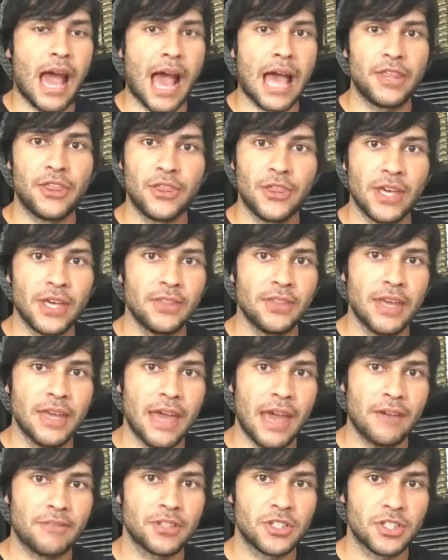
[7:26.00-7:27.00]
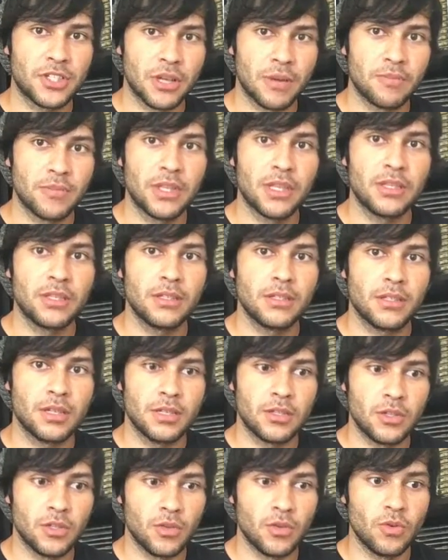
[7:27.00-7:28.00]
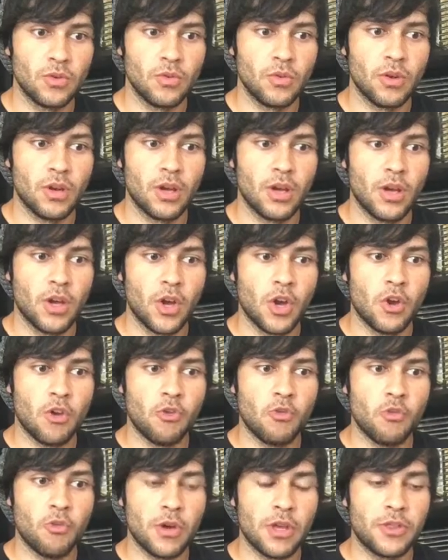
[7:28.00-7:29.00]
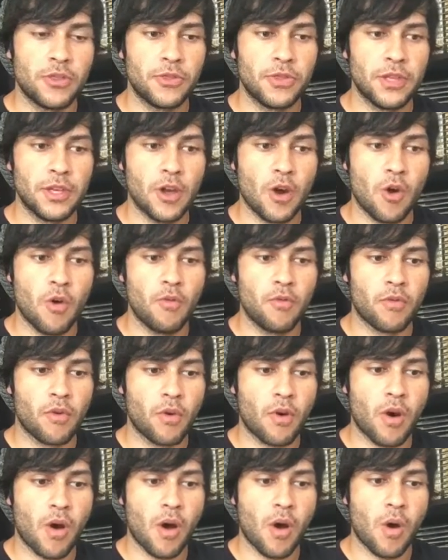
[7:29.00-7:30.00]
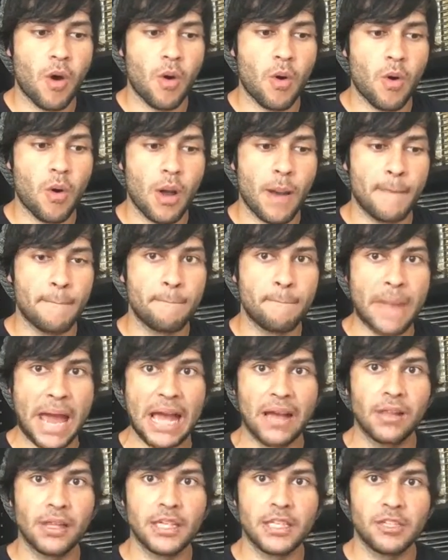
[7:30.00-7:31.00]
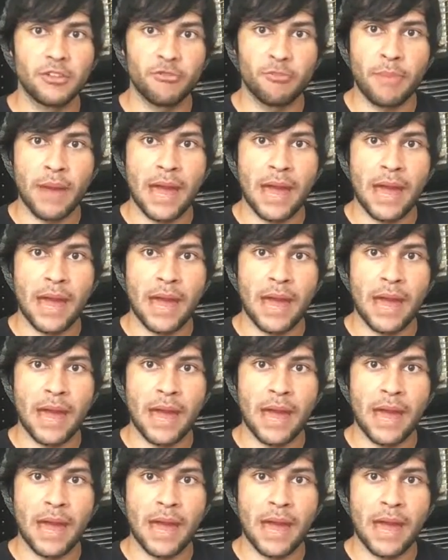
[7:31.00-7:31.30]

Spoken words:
I think they have something to do with the overall balance of